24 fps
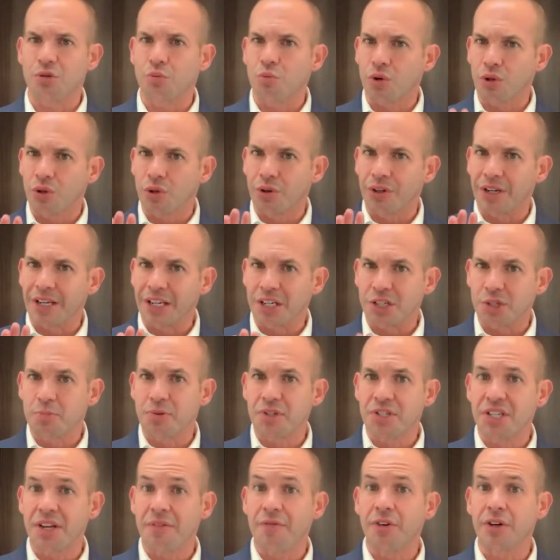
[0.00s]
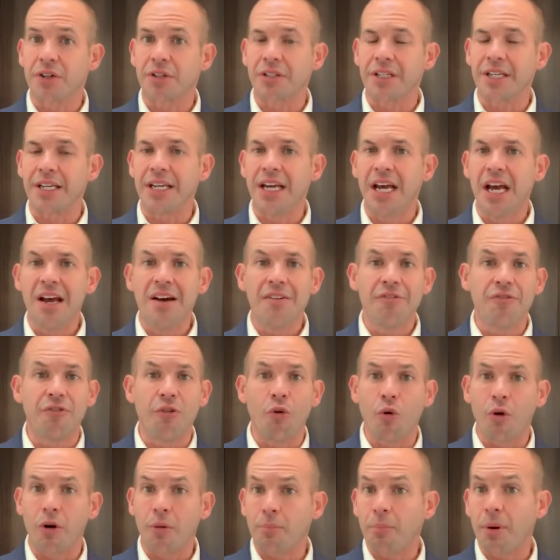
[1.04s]
We're looking specifically
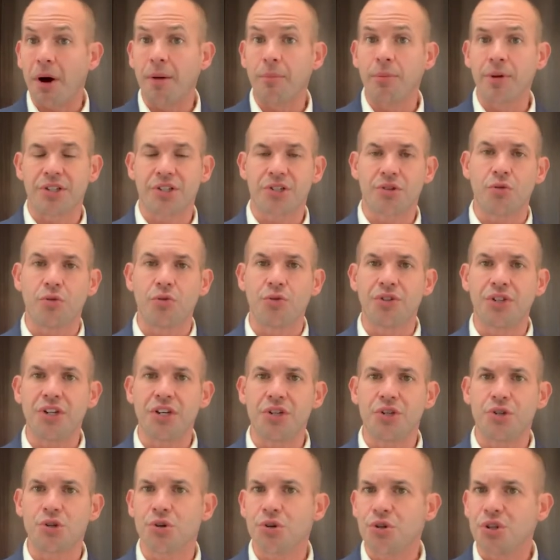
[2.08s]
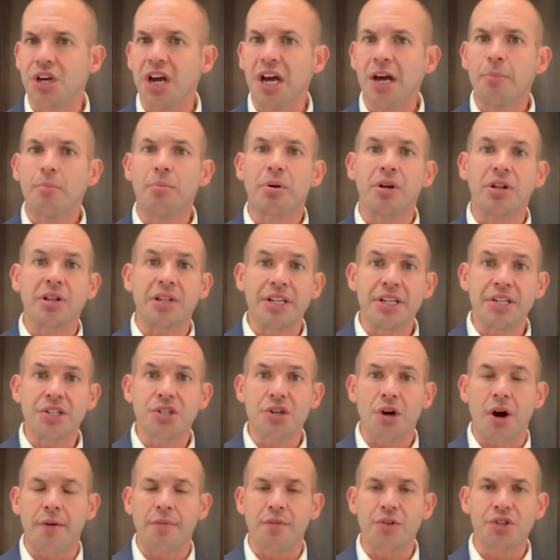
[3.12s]
for public school teachers, police
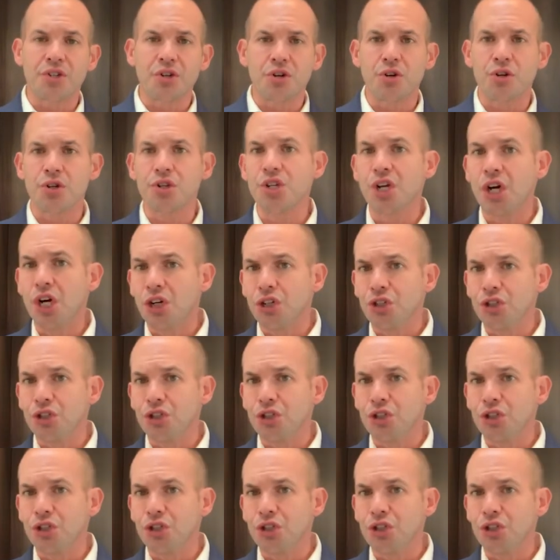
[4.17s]
officers,